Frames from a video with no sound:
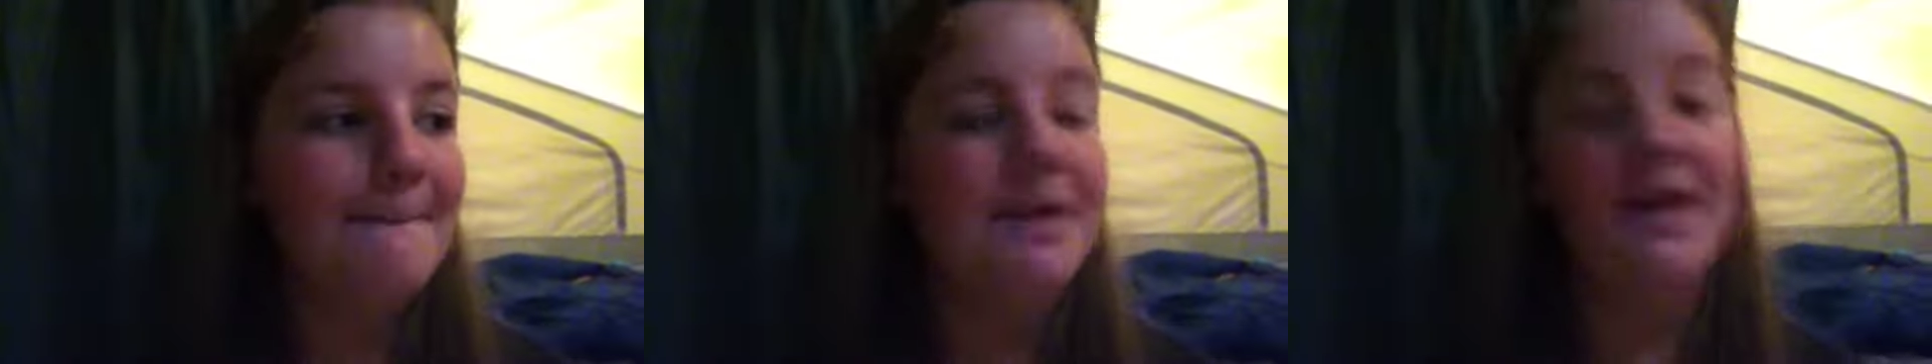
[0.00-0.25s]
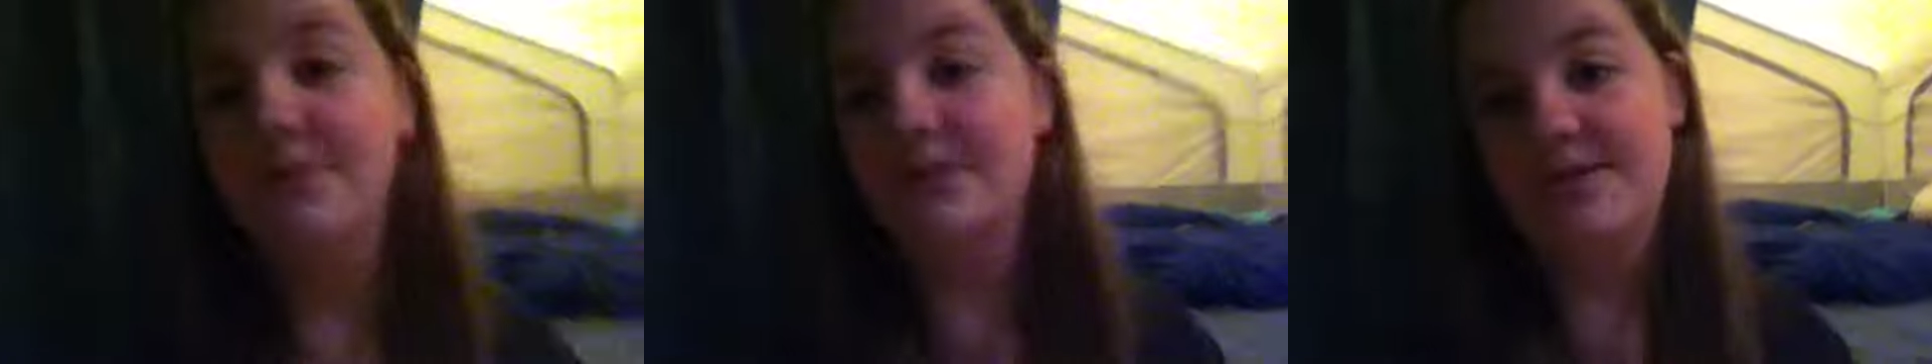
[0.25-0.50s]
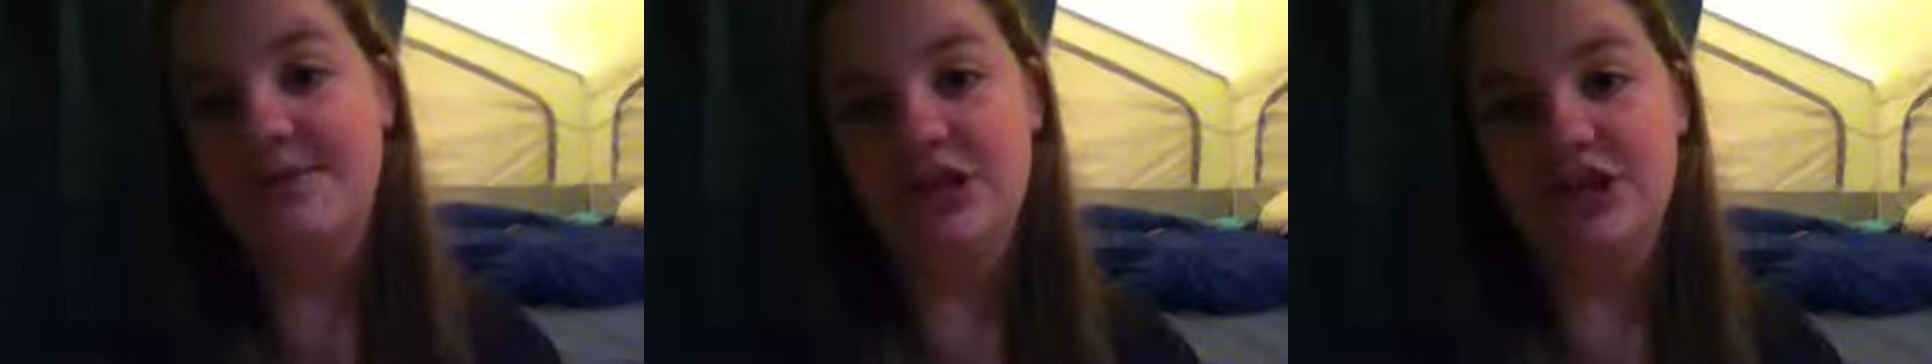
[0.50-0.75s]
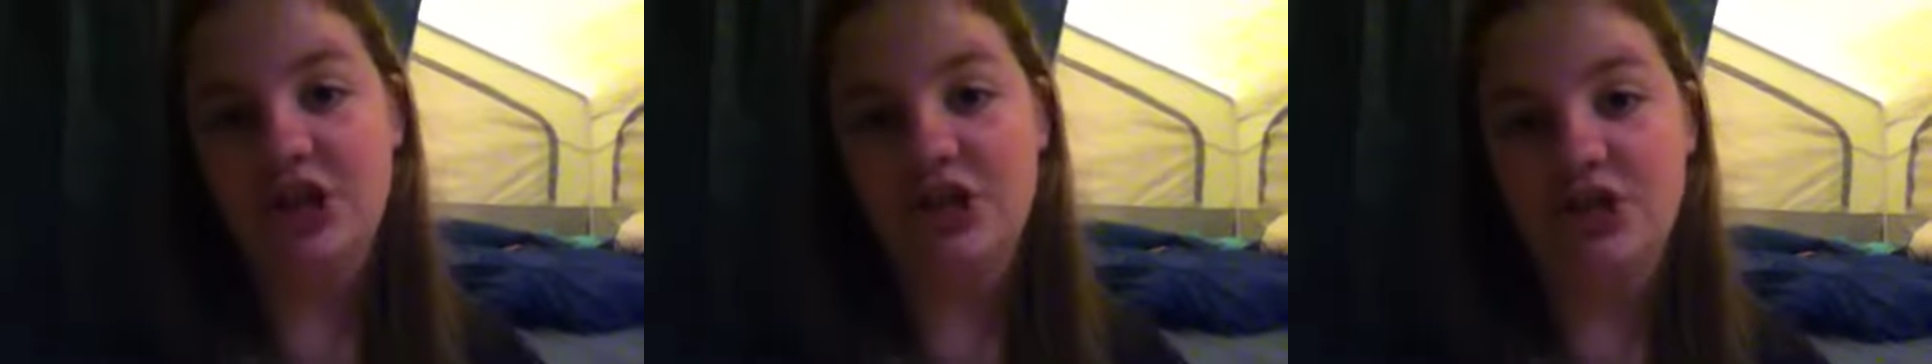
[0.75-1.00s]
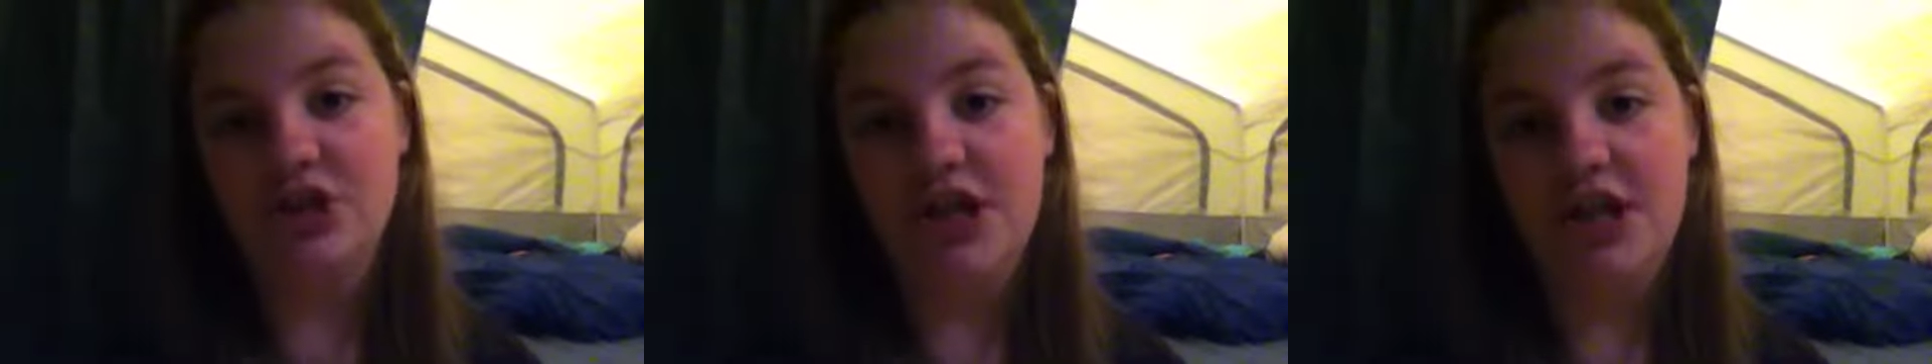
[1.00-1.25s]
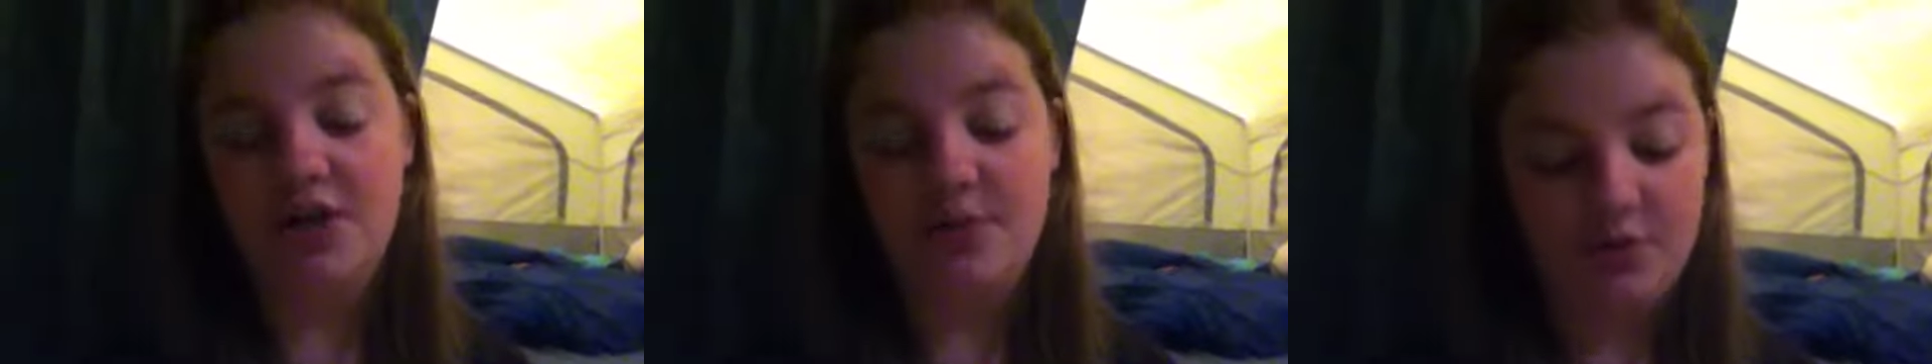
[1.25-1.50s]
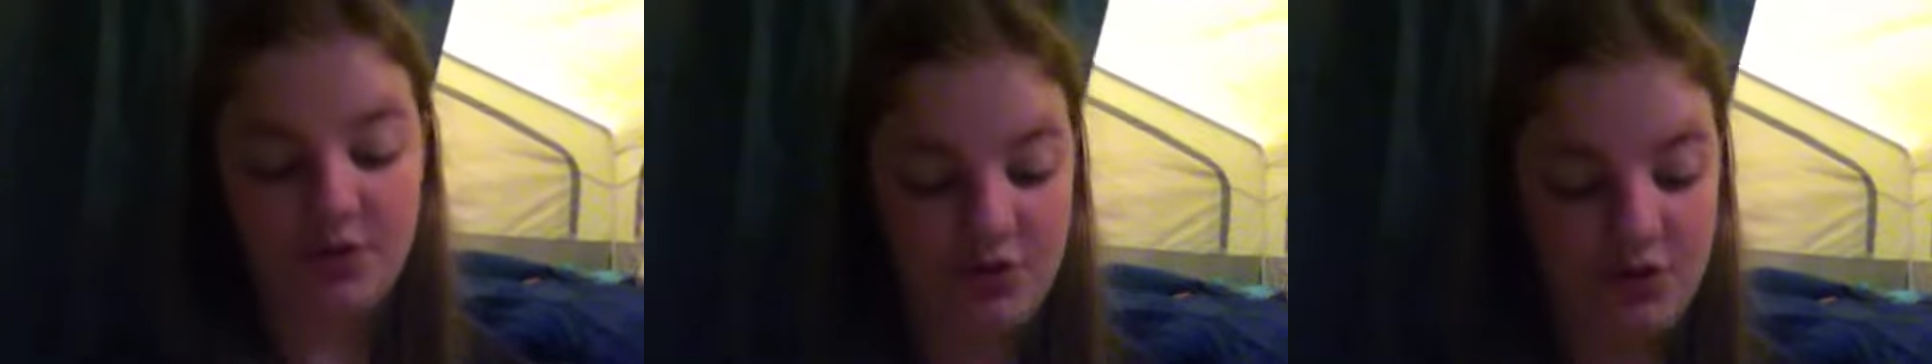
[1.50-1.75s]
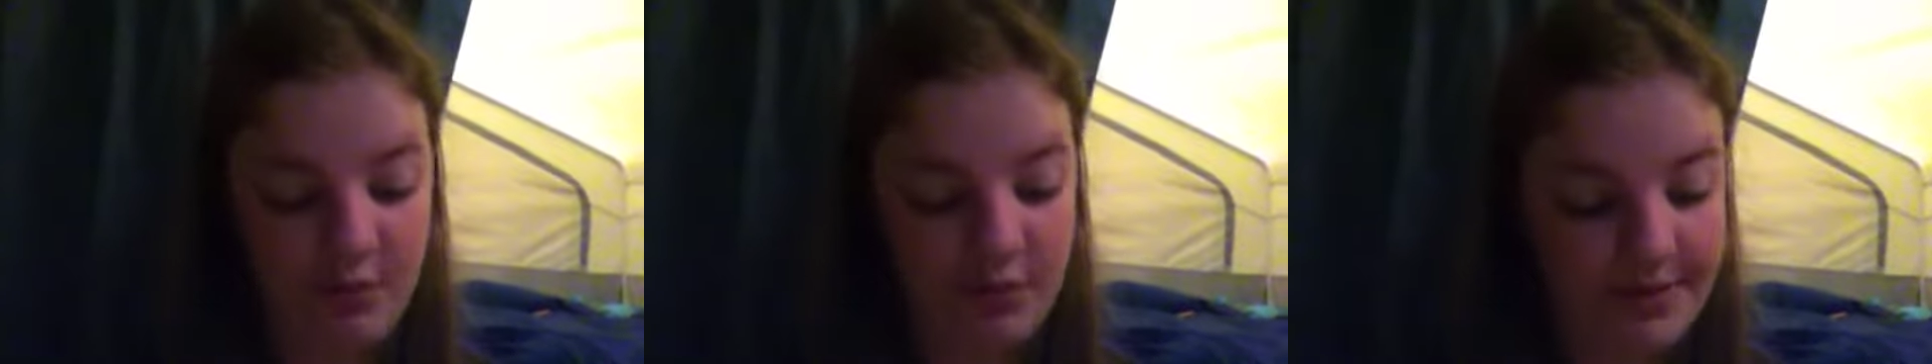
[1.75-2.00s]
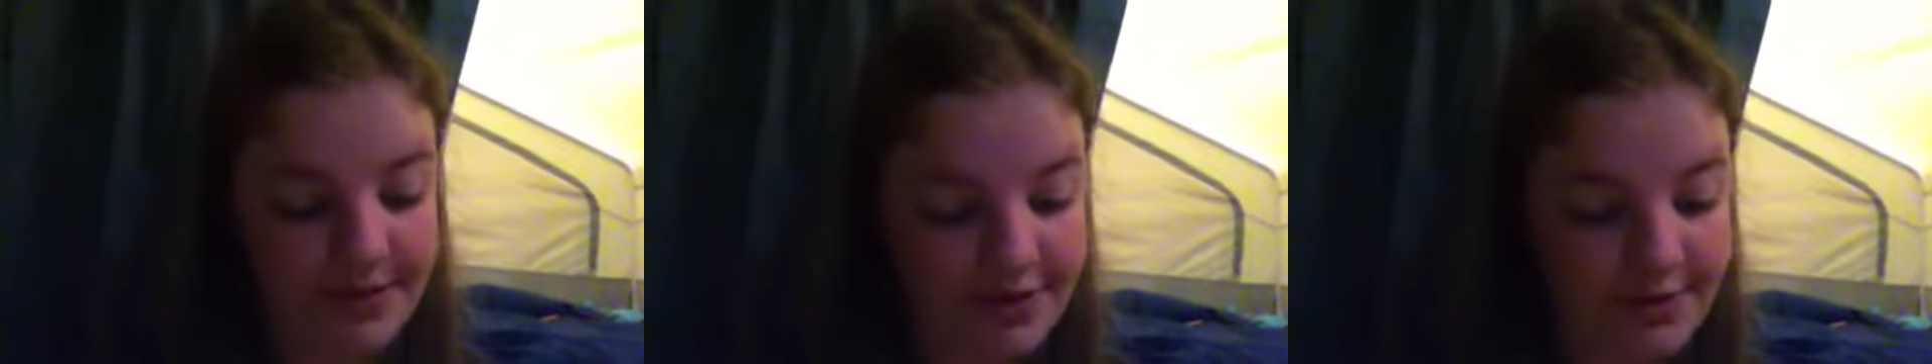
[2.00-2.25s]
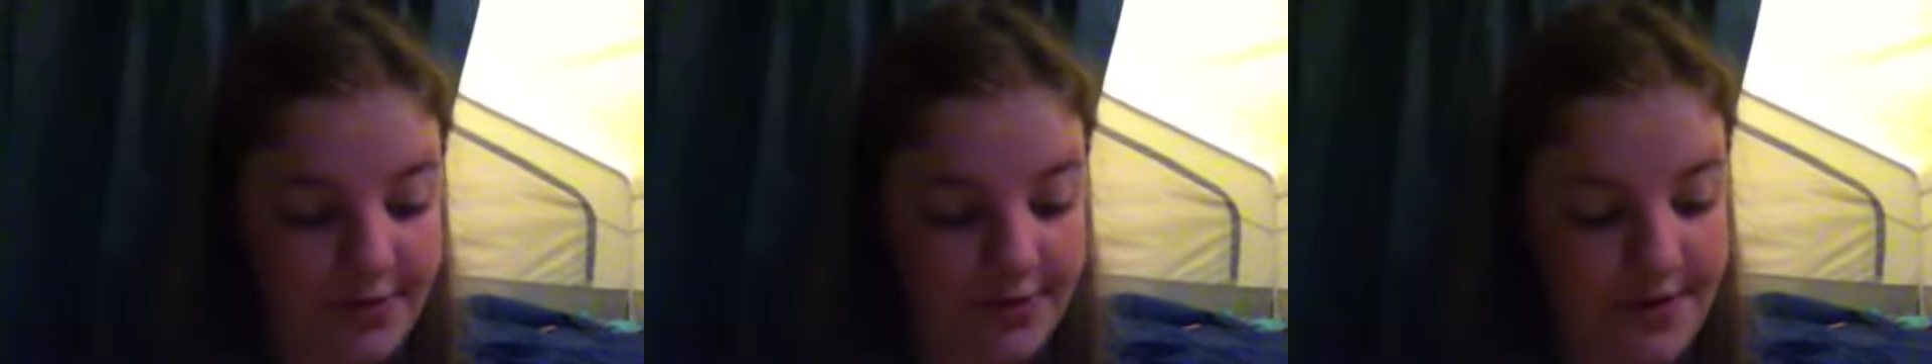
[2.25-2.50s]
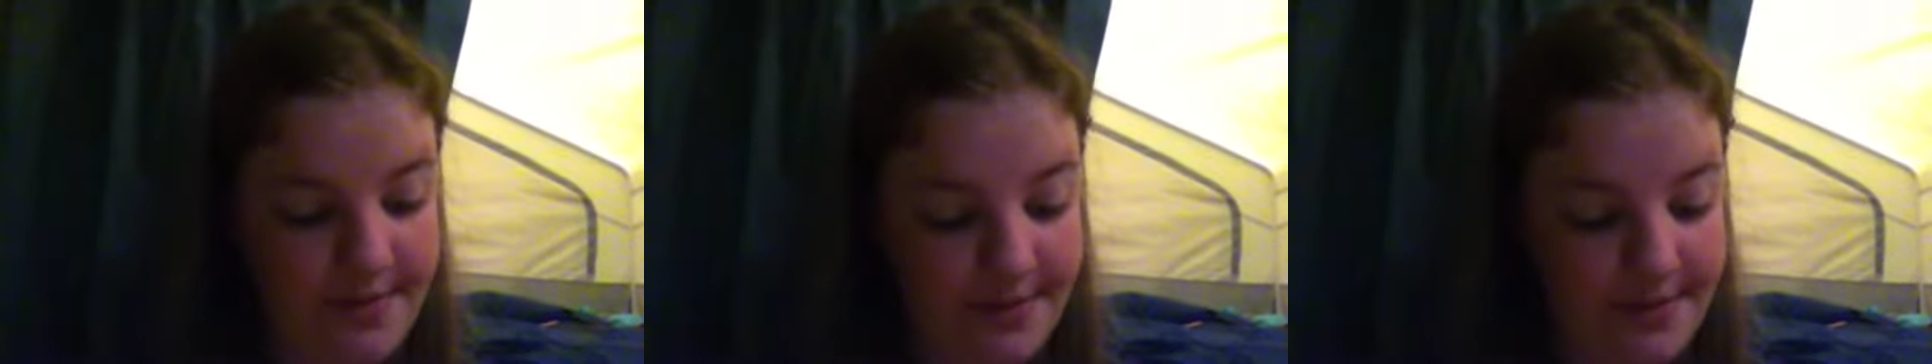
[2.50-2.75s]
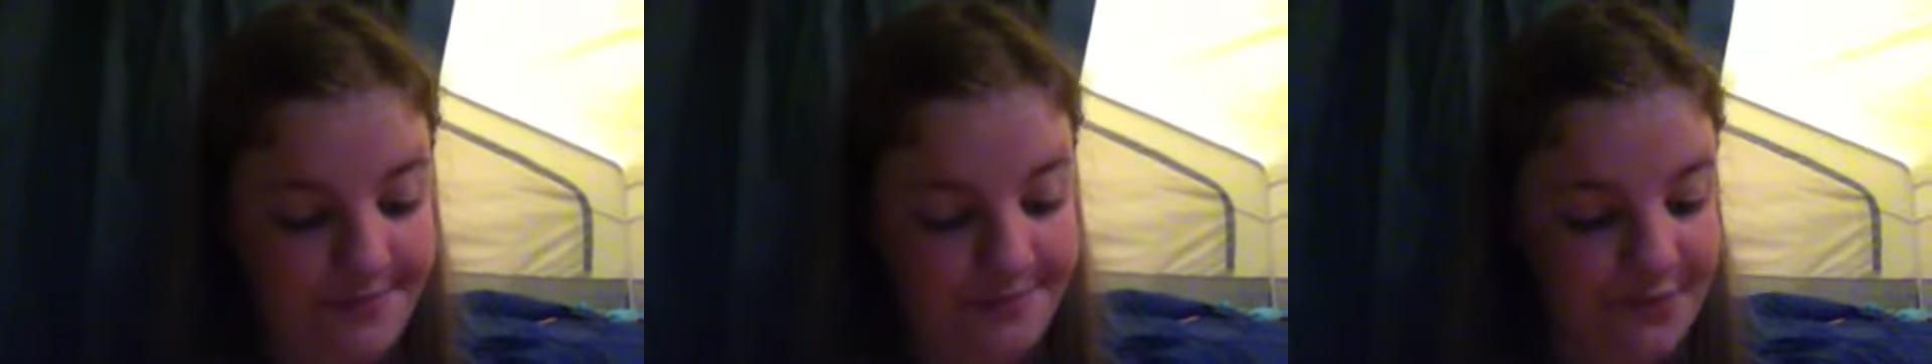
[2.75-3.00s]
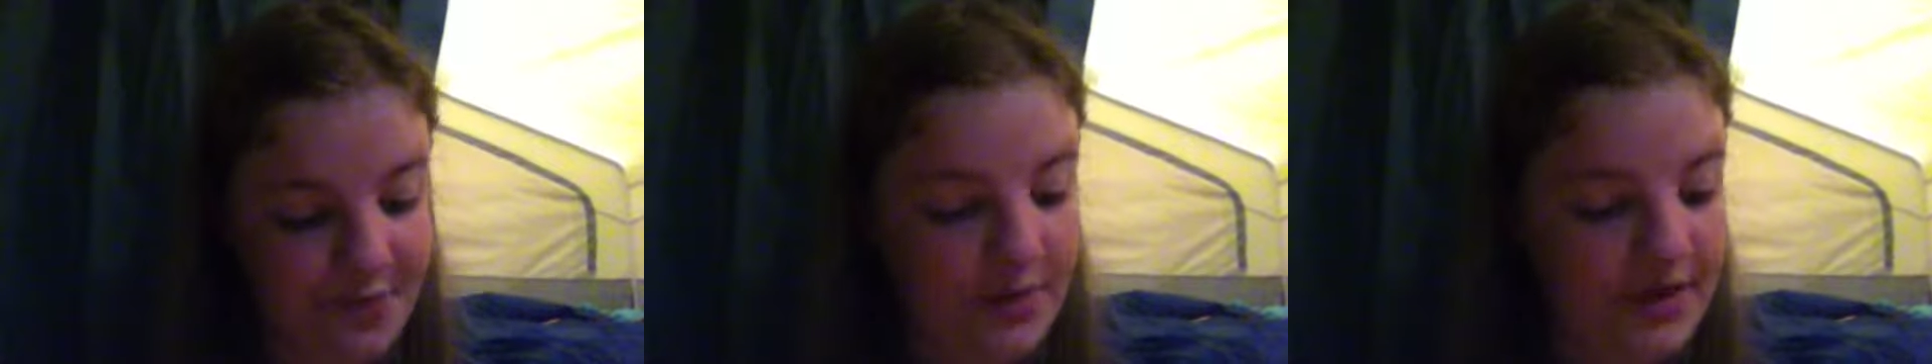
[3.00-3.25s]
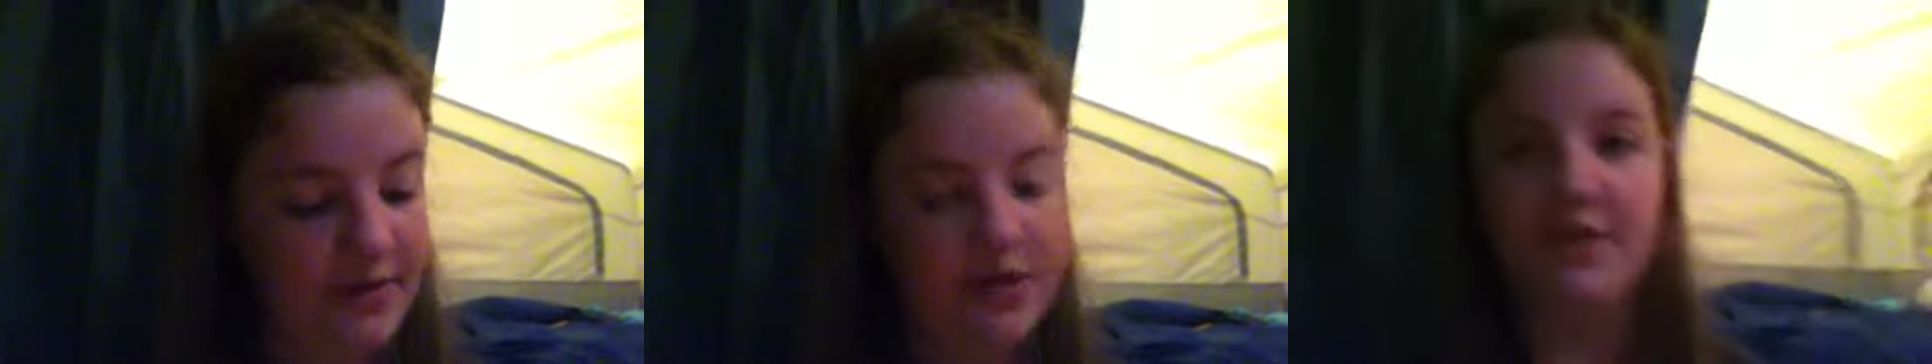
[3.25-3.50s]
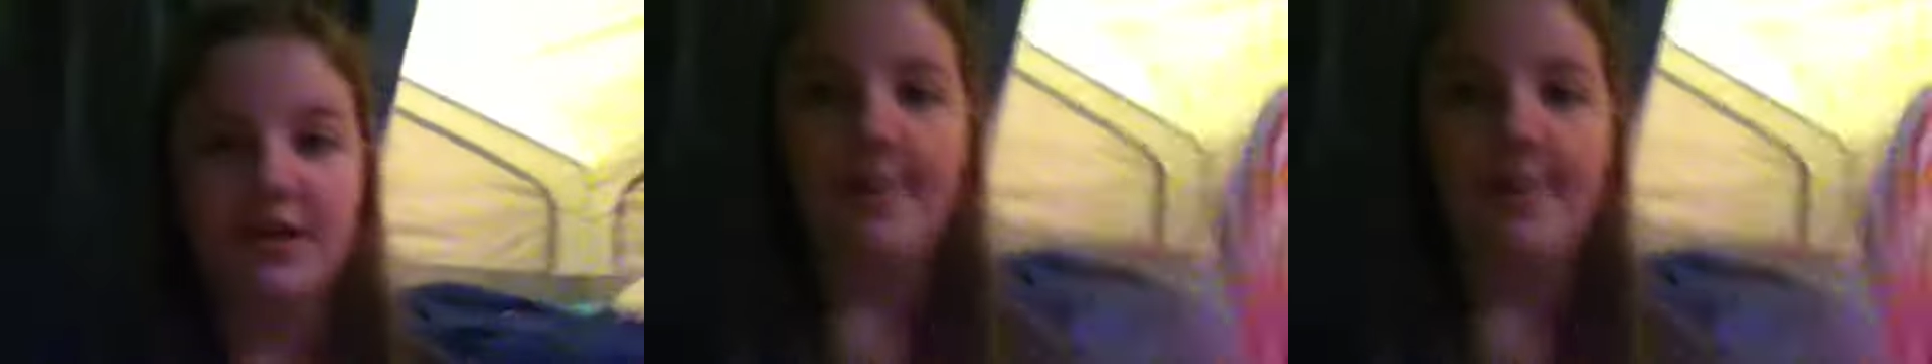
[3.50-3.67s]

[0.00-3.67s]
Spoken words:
but it was $17, and it would have been so worth it, but whatever. So